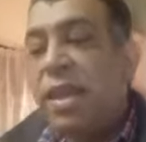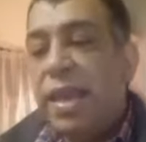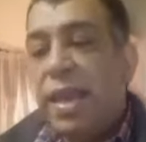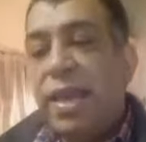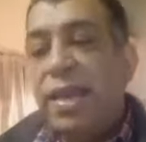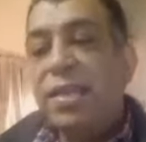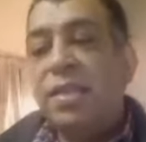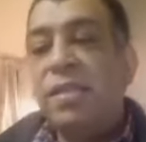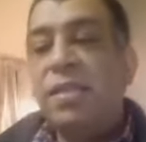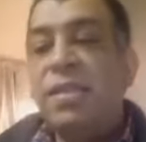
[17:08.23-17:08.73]

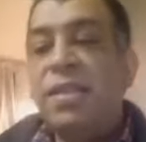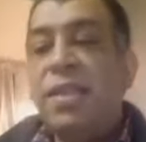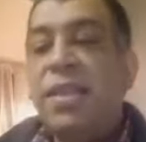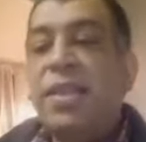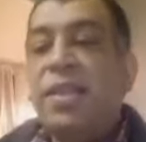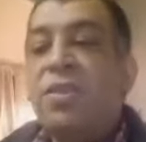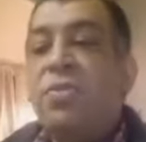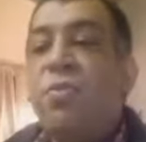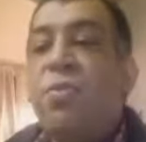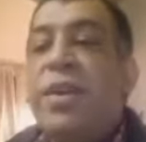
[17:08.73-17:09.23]
In
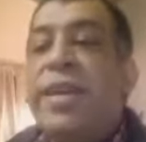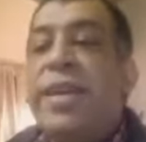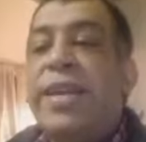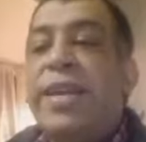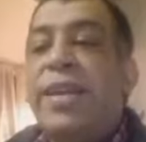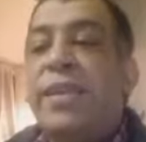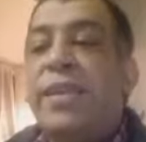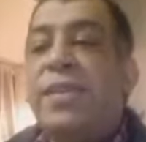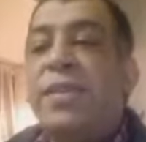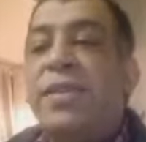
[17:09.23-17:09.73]
6
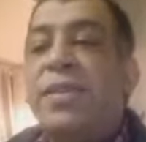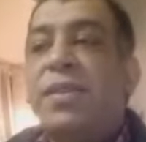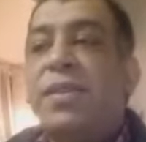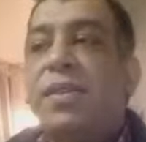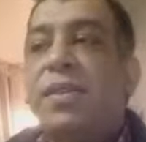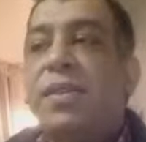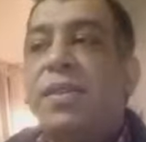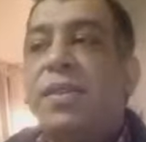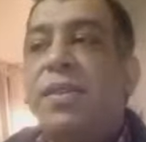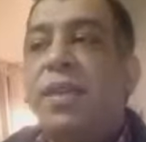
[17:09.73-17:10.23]
weeks,
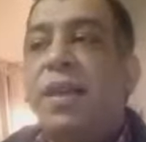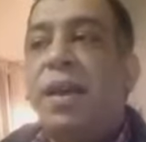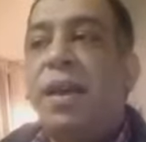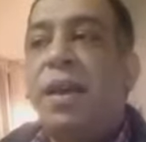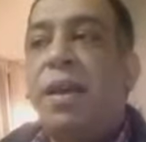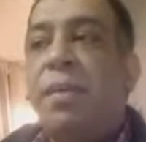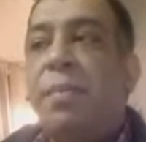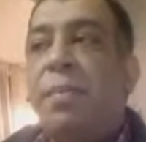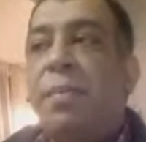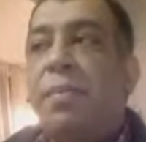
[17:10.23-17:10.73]

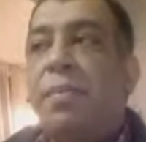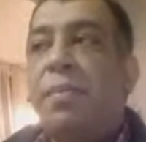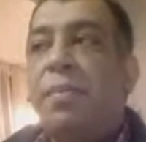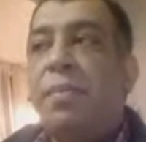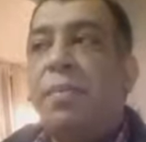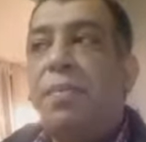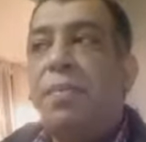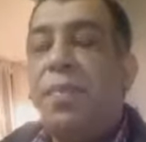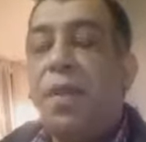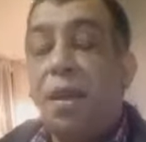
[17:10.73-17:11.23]

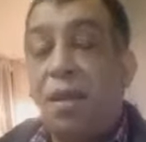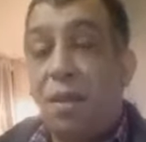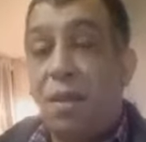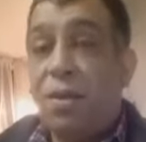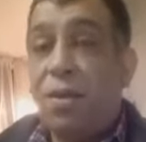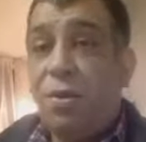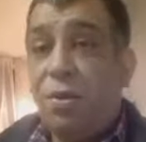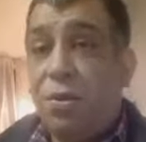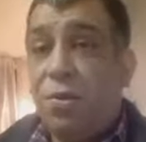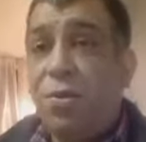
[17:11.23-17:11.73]

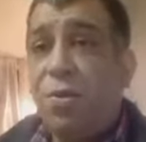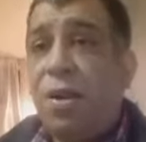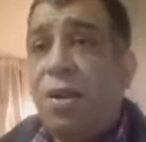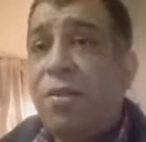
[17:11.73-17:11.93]
quite